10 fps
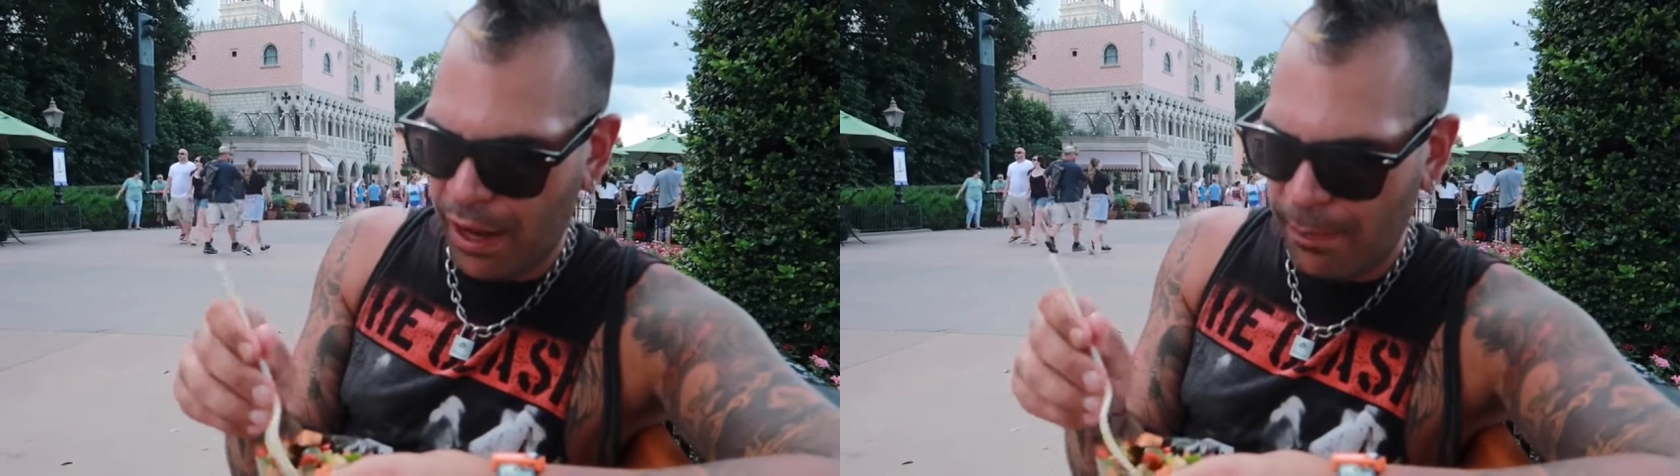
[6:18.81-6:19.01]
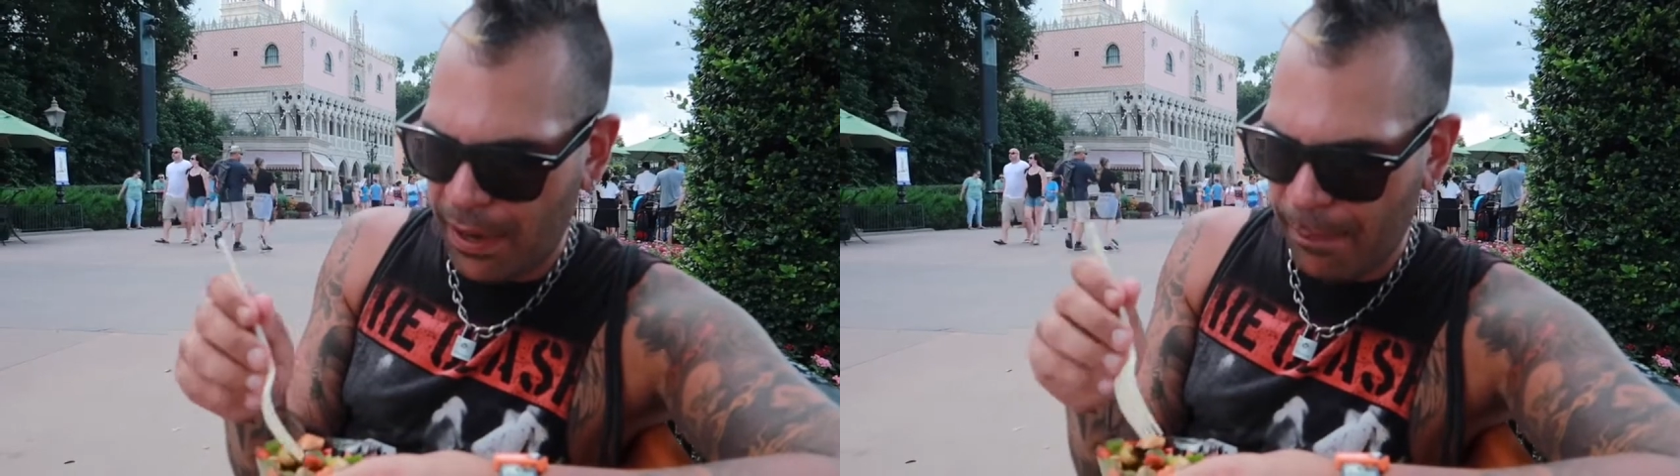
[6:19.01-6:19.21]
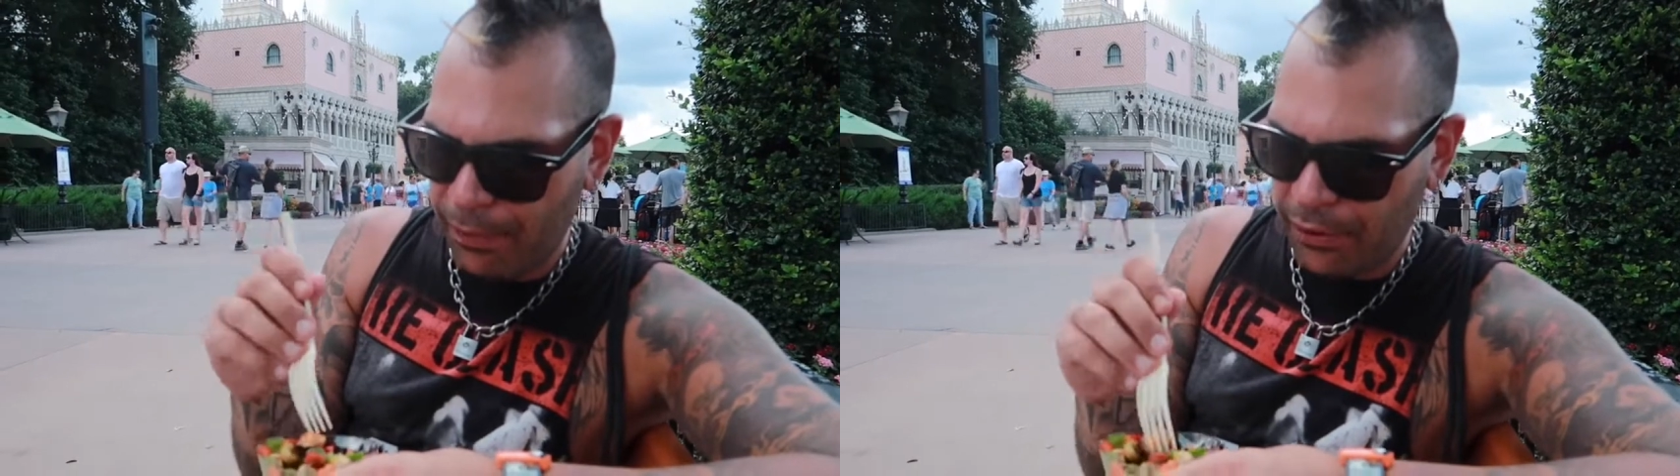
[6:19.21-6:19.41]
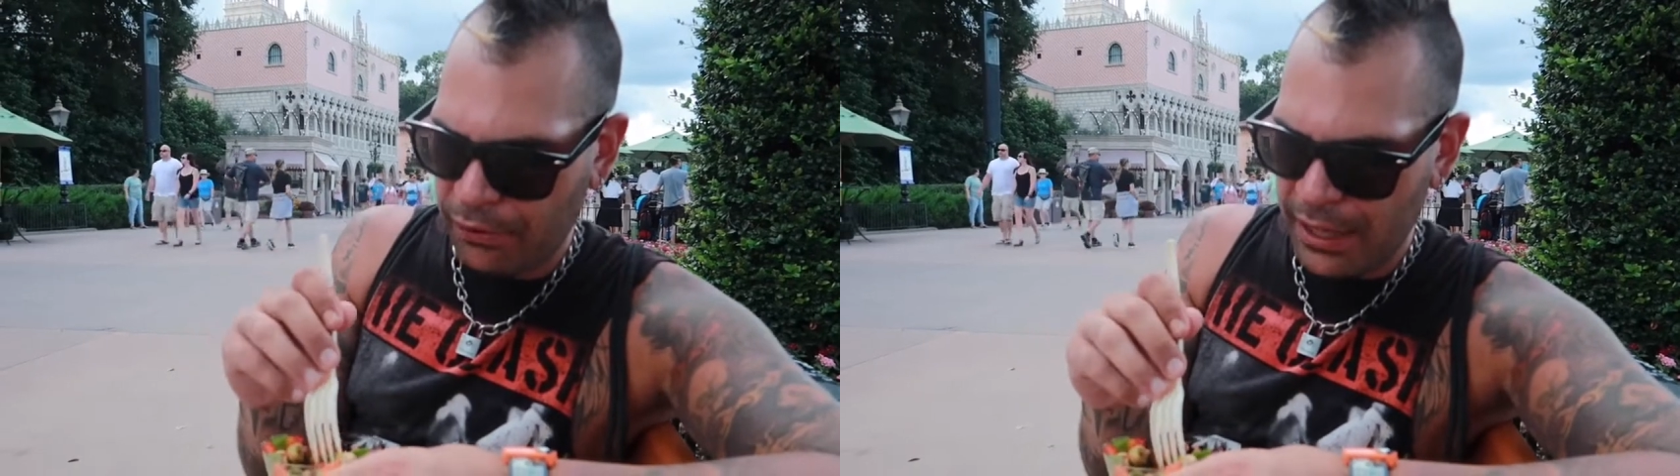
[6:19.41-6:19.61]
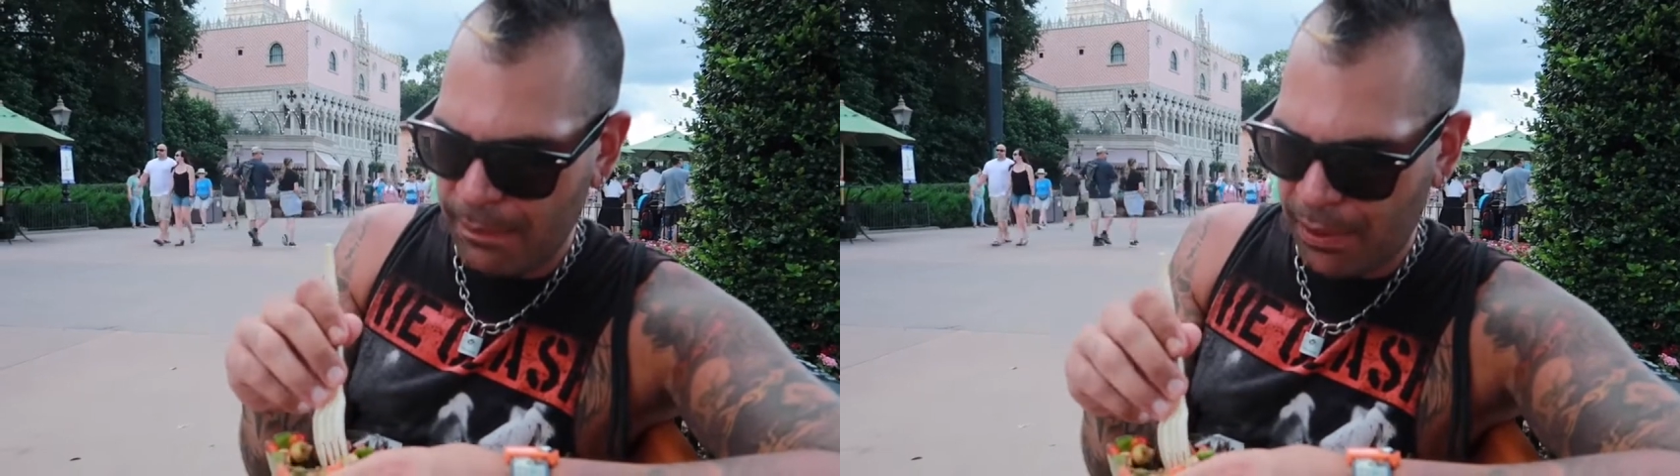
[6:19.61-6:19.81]
red pepper,
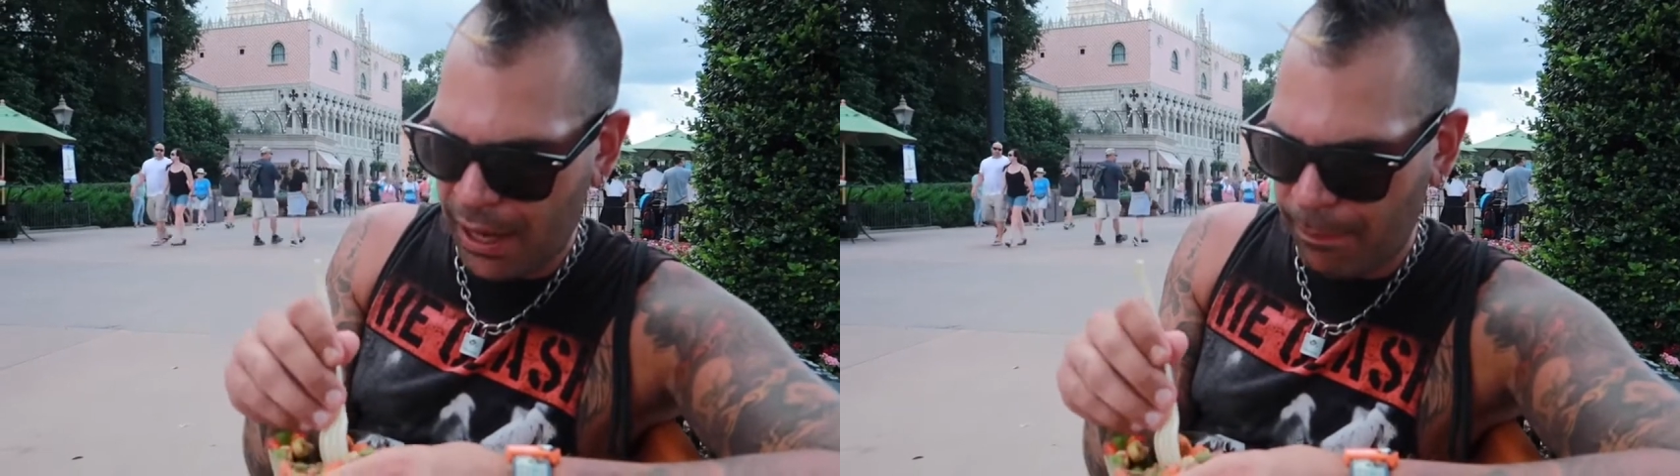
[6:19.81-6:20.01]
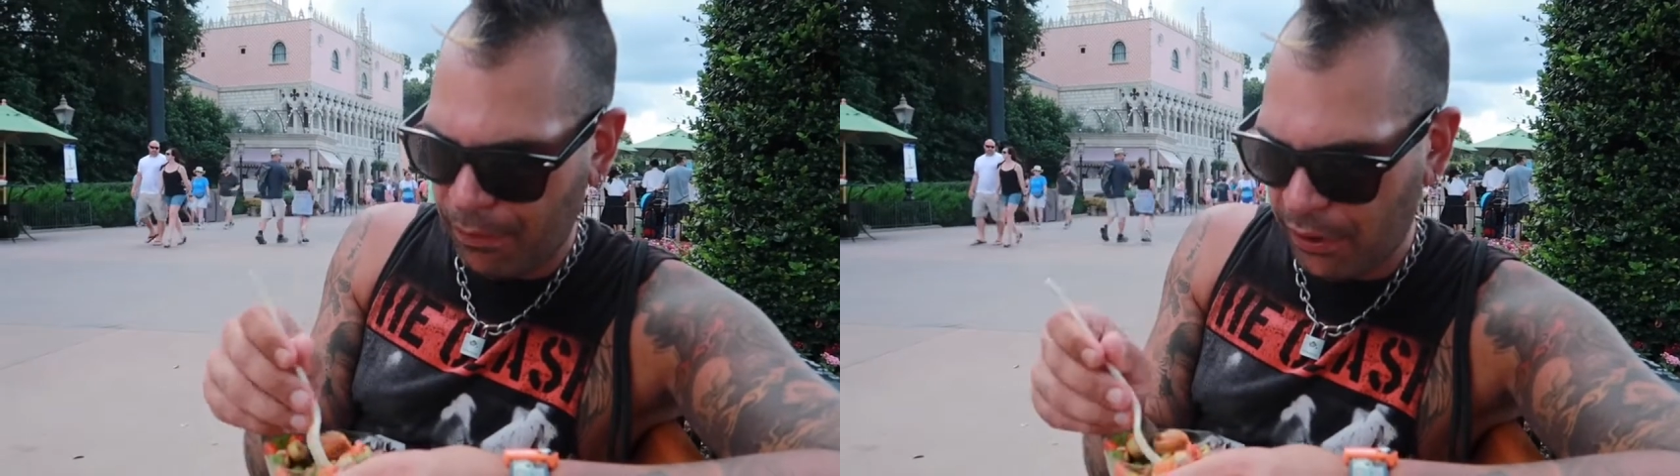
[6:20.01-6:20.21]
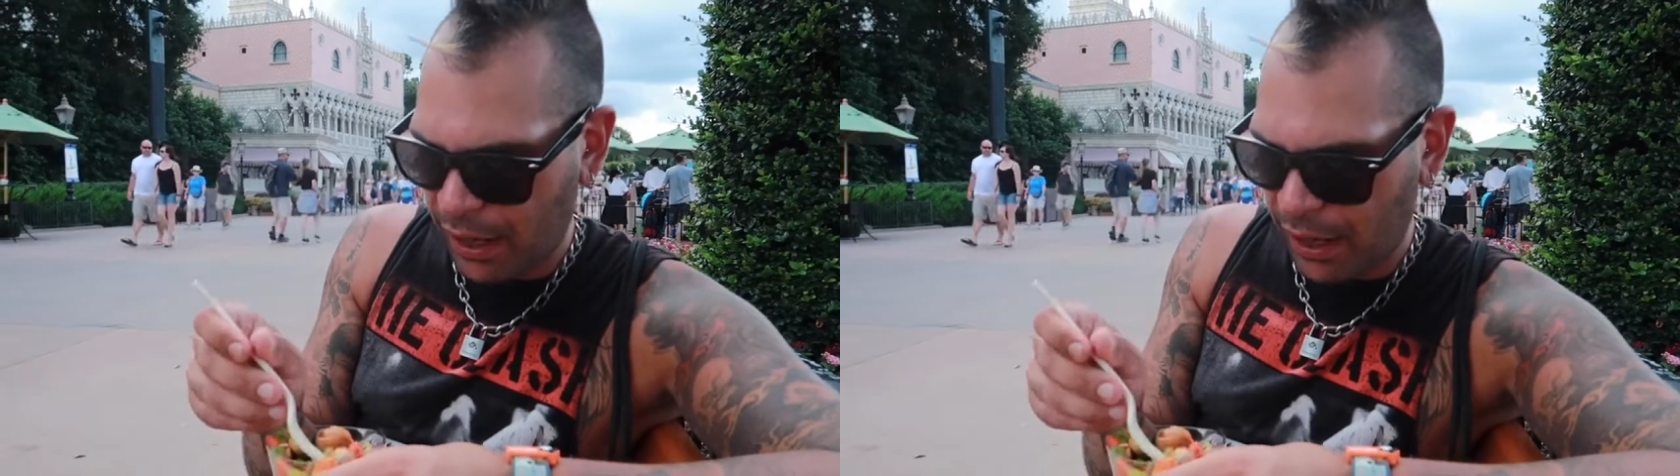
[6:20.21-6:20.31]
green pepper.